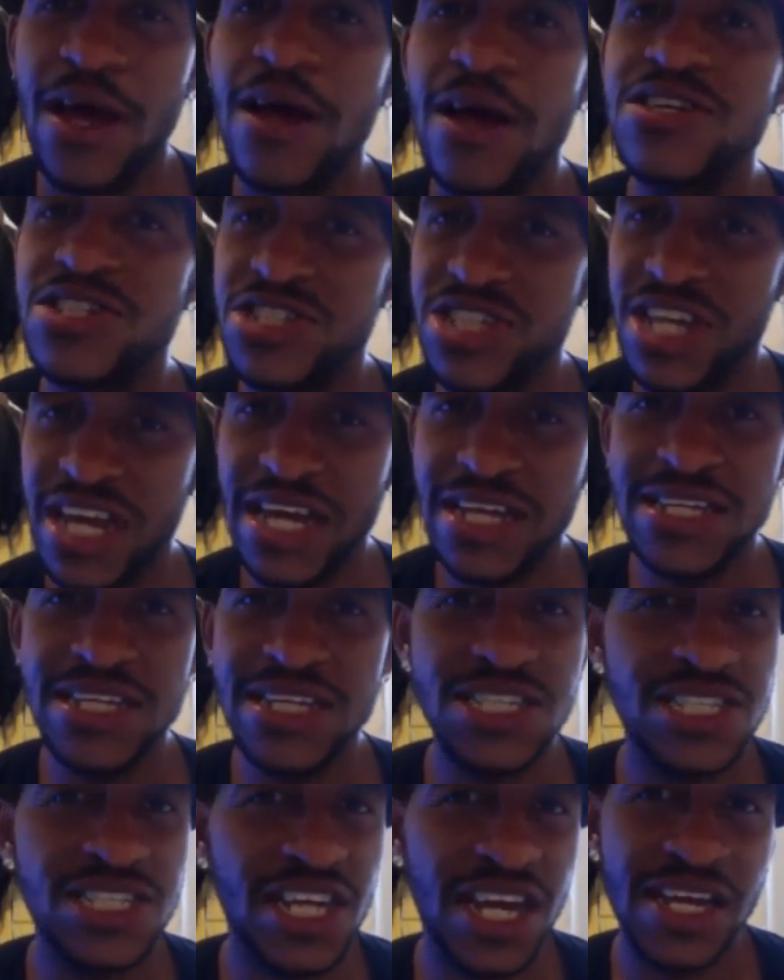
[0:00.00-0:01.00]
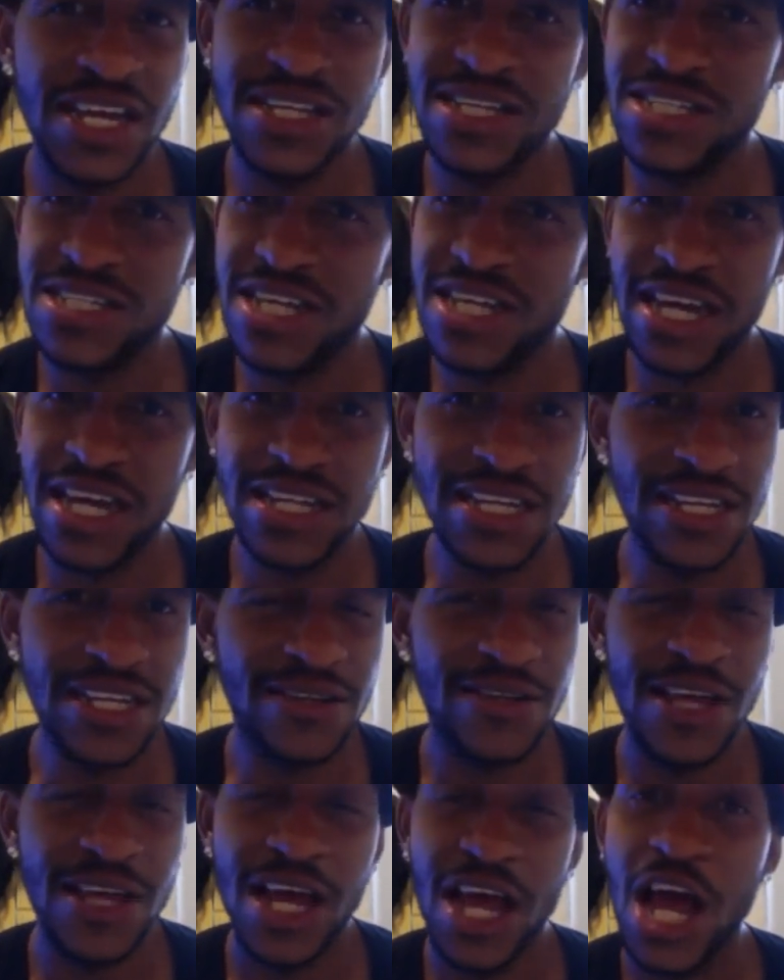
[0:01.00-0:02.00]
Shady, shady, shady.
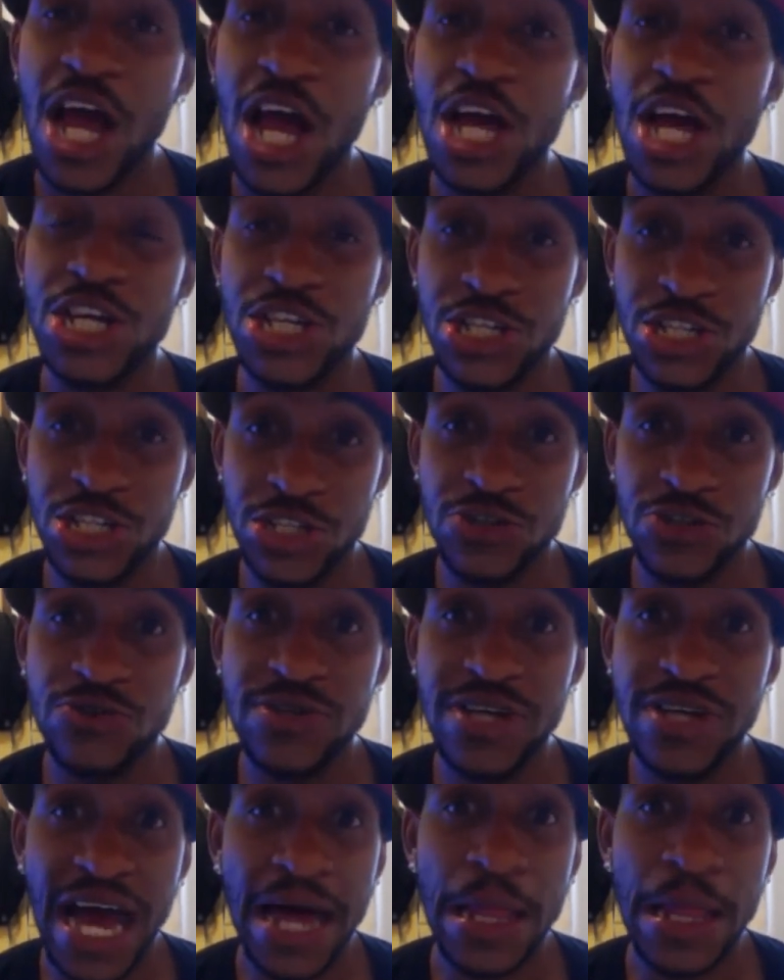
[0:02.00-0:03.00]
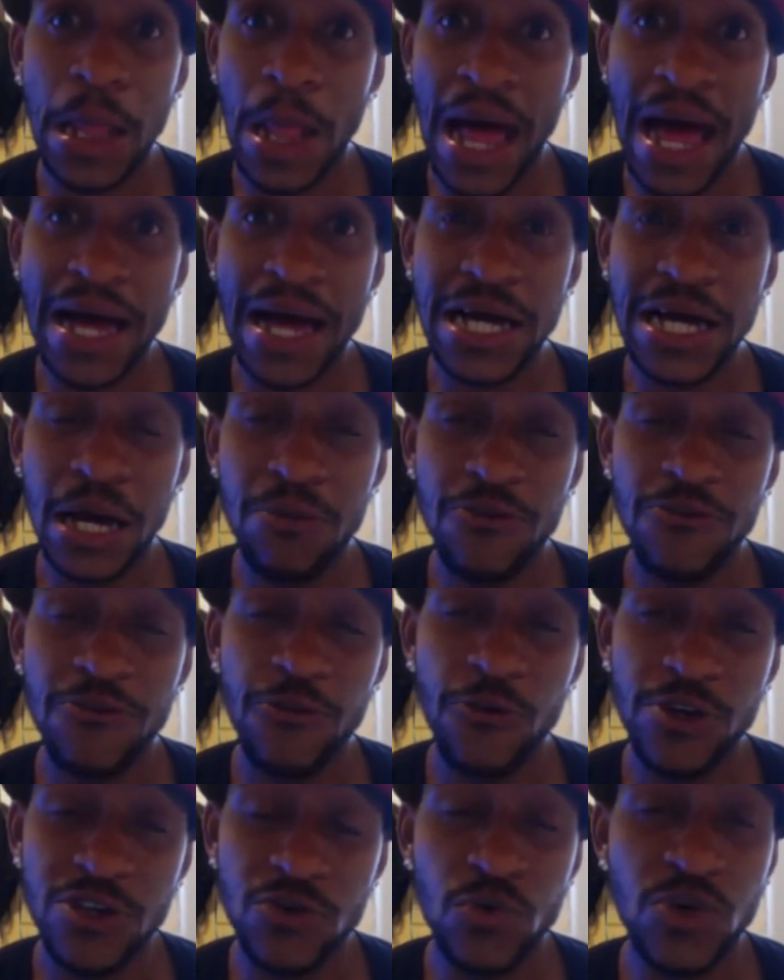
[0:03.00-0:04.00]
You got a lot coming for
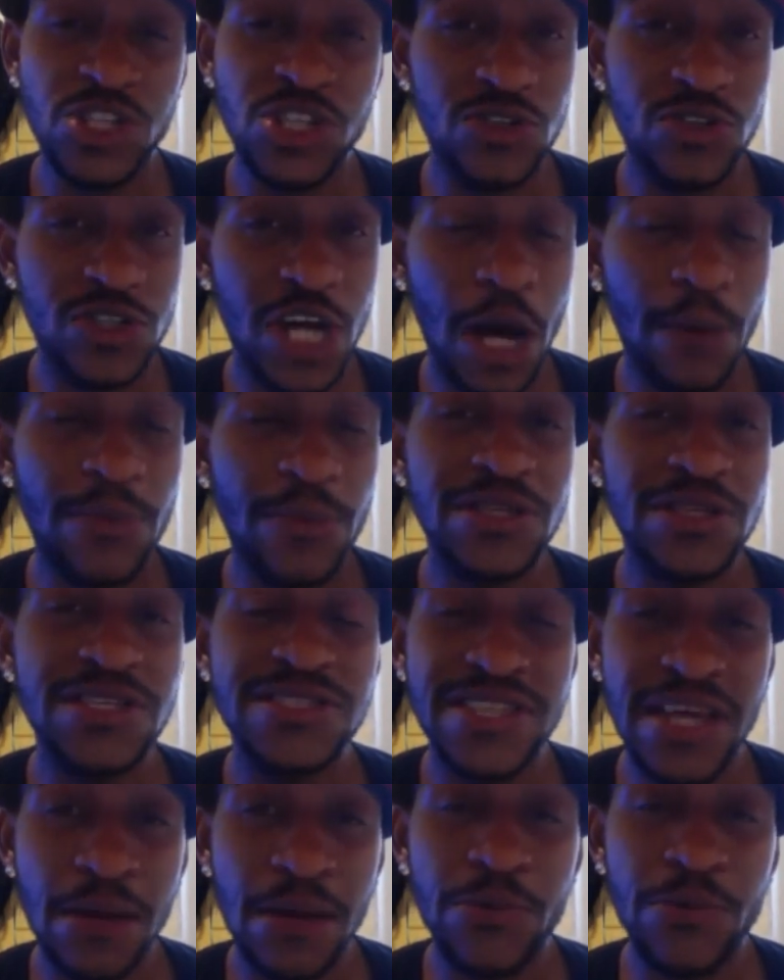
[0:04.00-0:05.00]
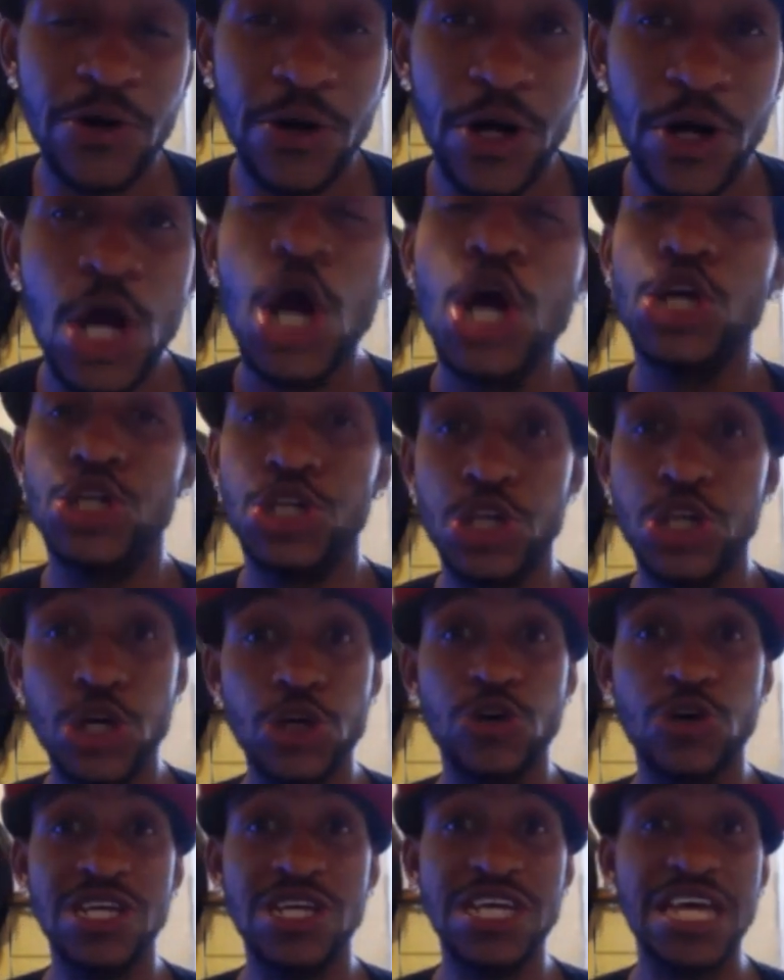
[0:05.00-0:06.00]
you. When you come in December, you're
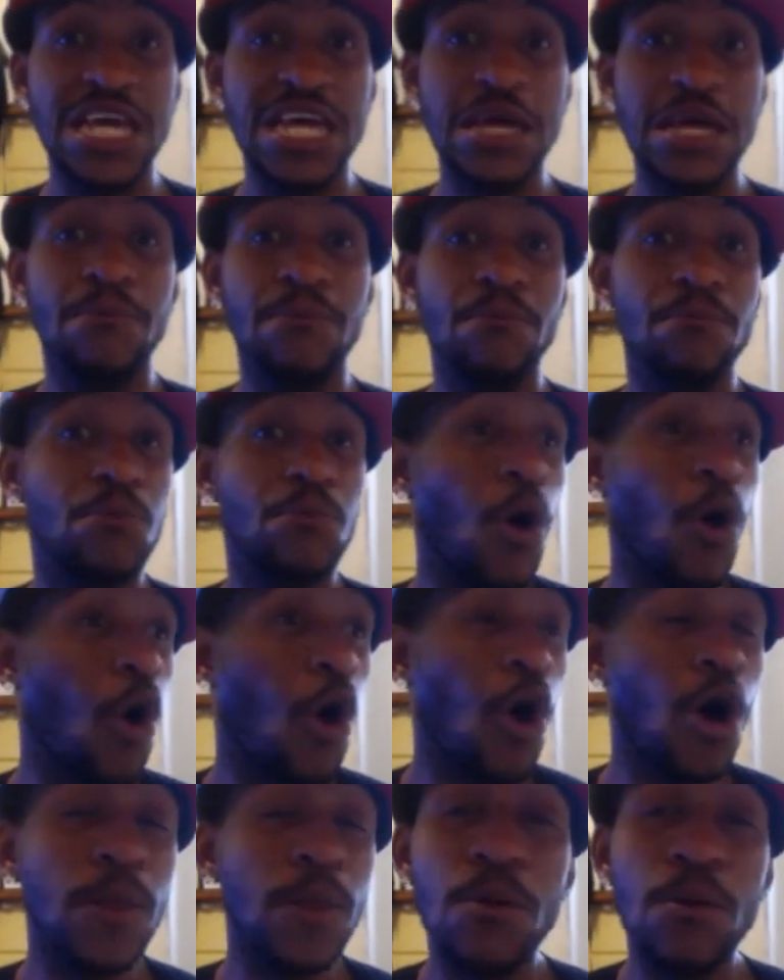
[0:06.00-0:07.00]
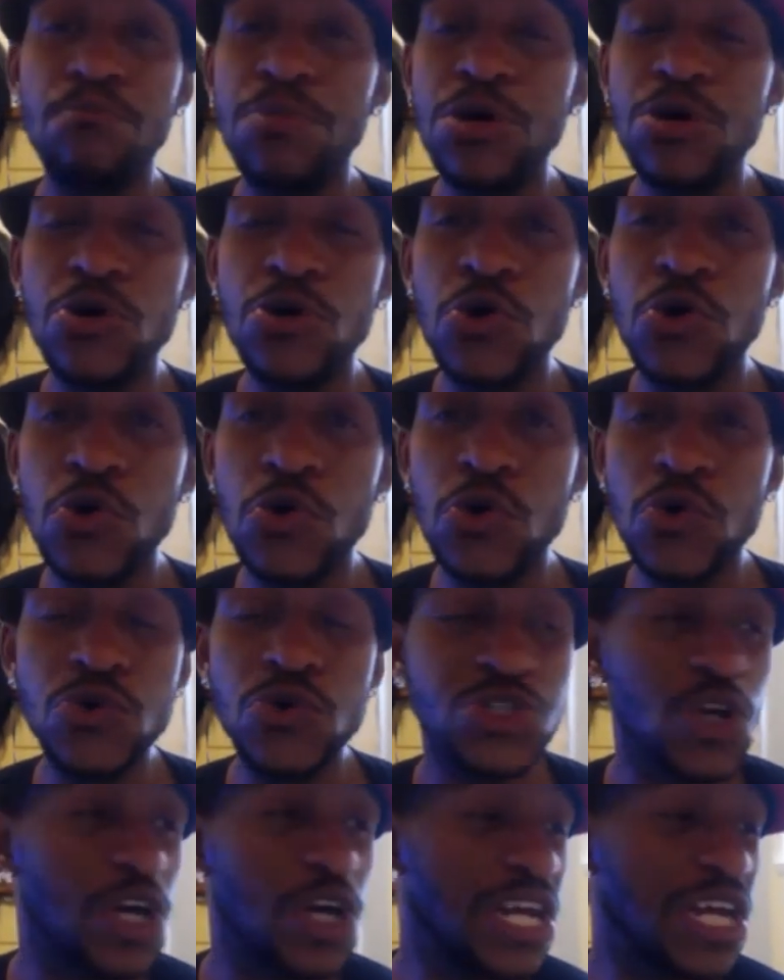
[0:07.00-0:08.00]
going to get all the boos
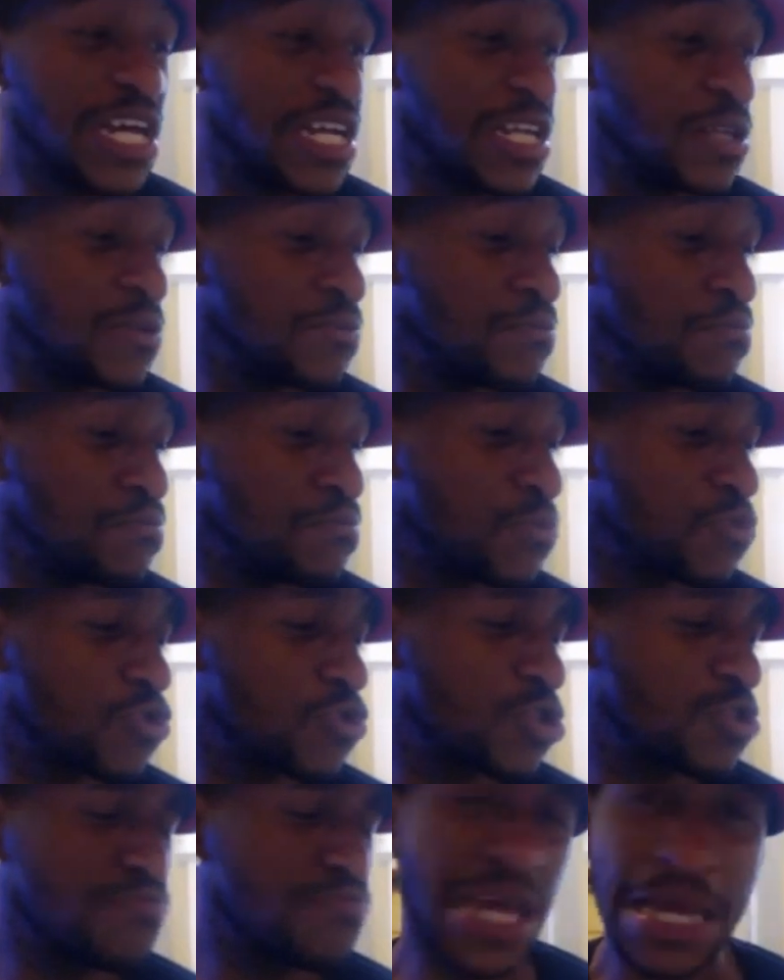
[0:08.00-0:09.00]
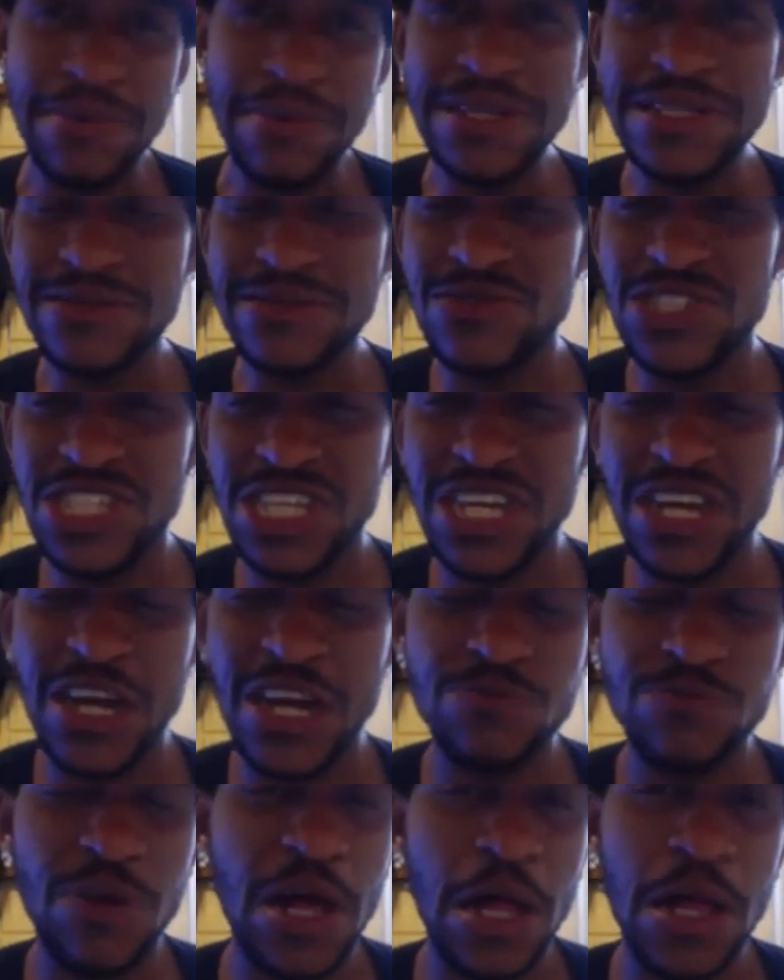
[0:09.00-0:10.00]
and maybe some
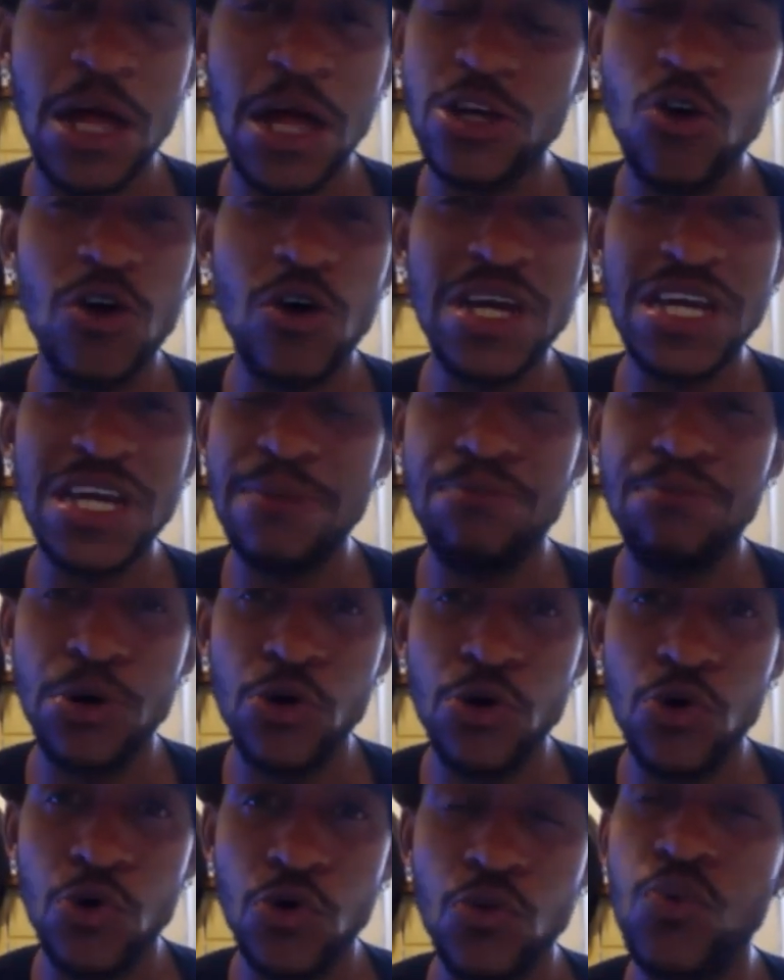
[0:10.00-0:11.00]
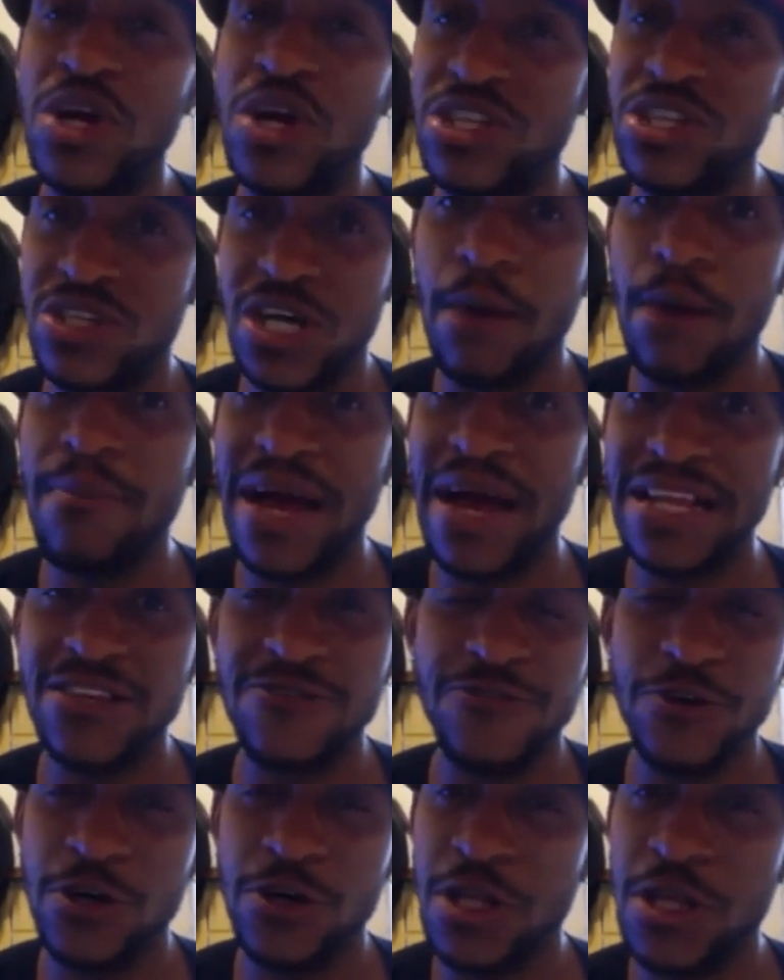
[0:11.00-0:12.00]
cheers, but you're going to get booed when you come back to
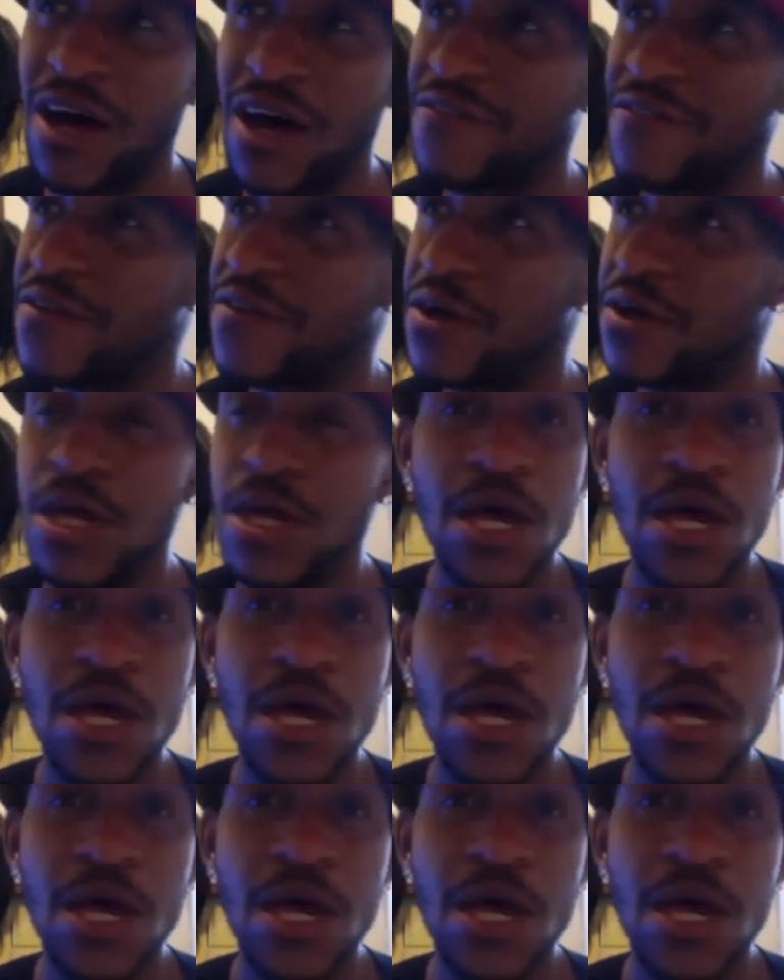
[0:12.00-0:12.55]
Philadelphia.